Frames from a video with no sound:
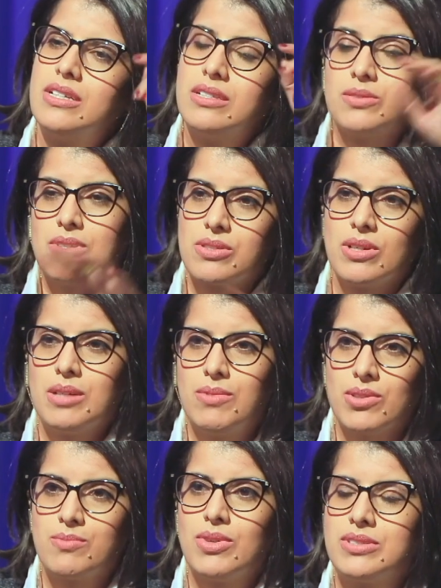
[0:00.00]
It was all
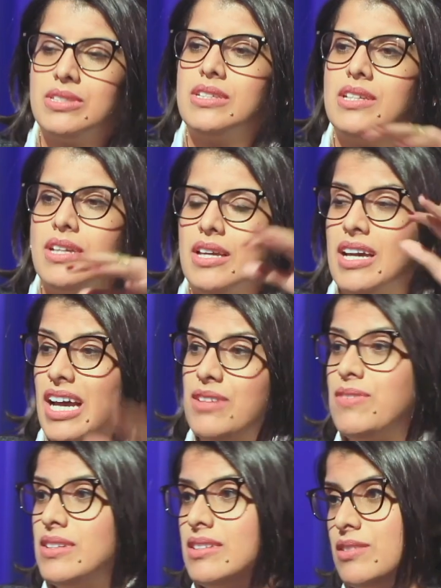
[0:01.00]
about botany. I
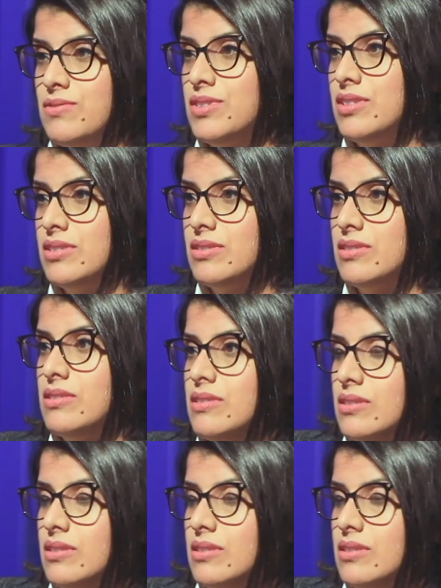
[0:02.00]
fell in love with it.